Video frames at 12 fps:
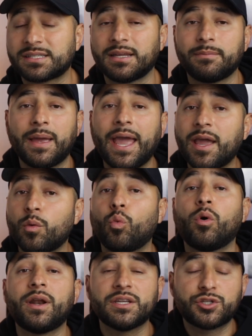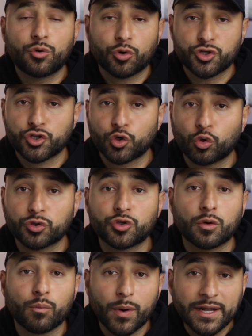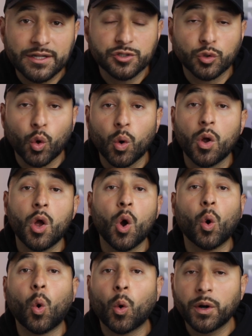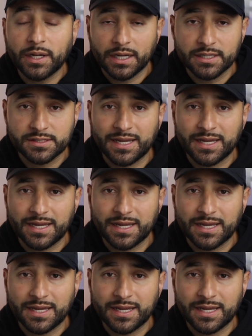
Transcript: them, hey, what is your short-term rental ordinance?